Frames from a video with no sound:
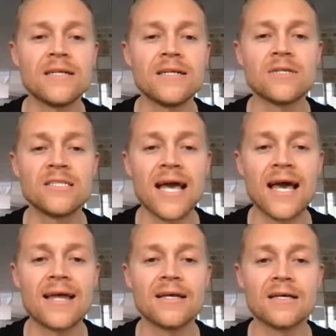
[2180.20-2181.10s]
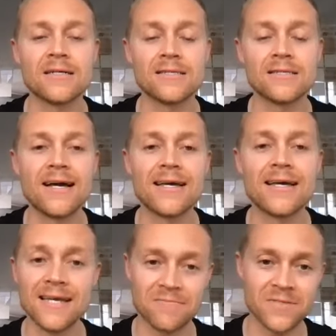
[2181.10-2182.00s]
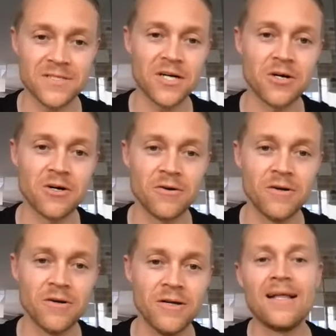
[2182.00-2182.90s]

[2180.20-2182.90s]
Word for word: deal with scan anxiety? So uh,